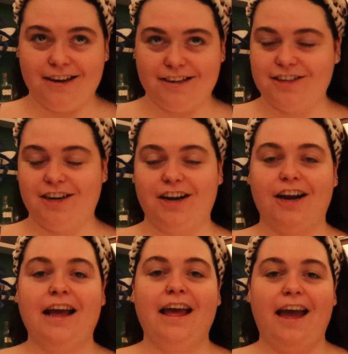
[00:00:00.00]

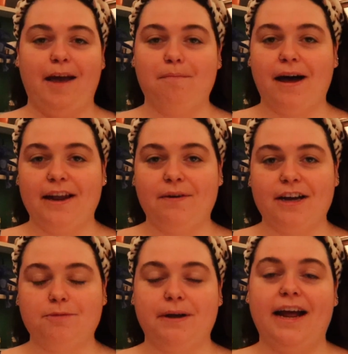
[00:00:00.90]
conditioner and body
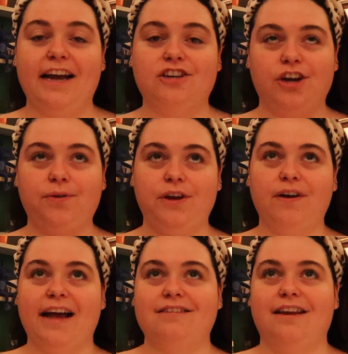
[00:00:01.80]
wash, but I showed you
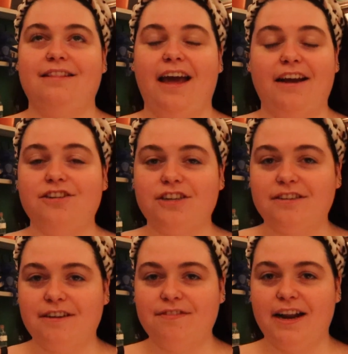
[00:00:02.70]
guys like the extra
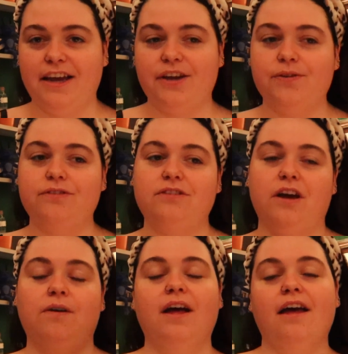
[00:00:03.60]
stuff that I use.
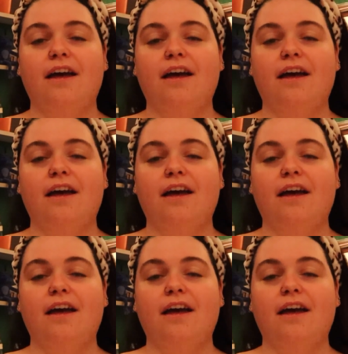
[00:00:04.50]
So